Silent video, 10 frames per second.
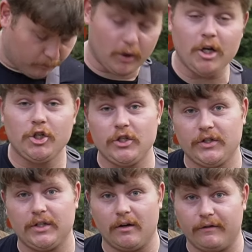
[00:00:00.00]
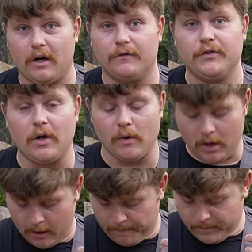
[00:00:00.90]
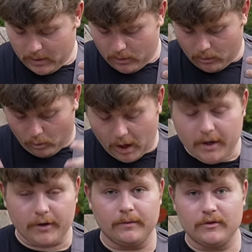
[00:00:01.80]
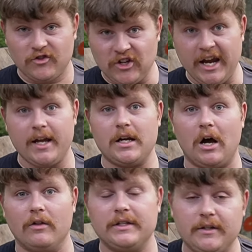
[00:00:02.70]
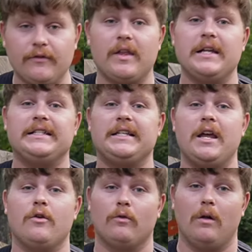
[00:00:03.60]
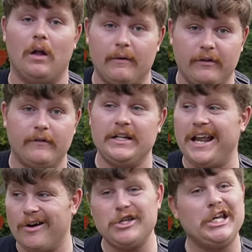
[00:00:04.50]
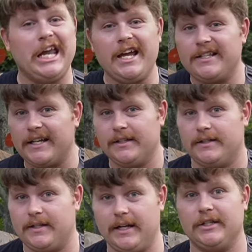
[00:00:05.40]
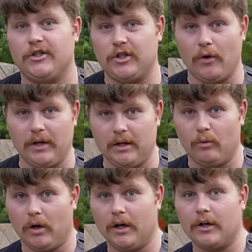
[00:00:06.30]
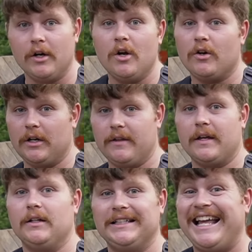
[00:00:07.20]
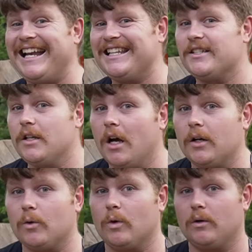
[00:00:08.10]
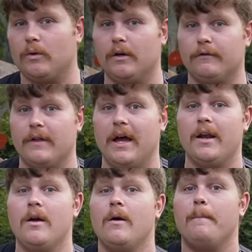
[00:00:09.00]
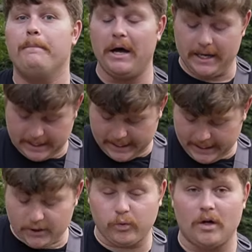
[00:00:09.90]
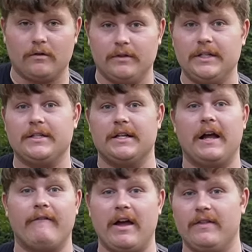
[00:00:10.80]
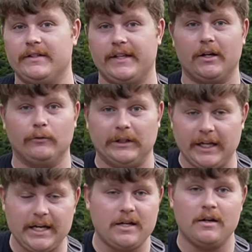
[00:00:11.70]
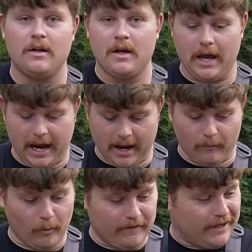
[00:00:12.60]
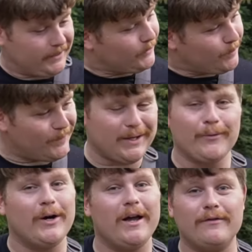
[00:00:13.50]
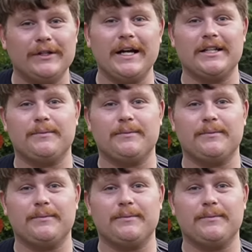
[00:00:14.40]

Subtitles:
brushed itself off. So, water, sand, all these different things tend to roll off of it. Now, you can't take this thing and soak it in water or anything like that. It's not gonna work well for that, but it is water resistant. I've had this thing on the lake and we've hit some big waves and got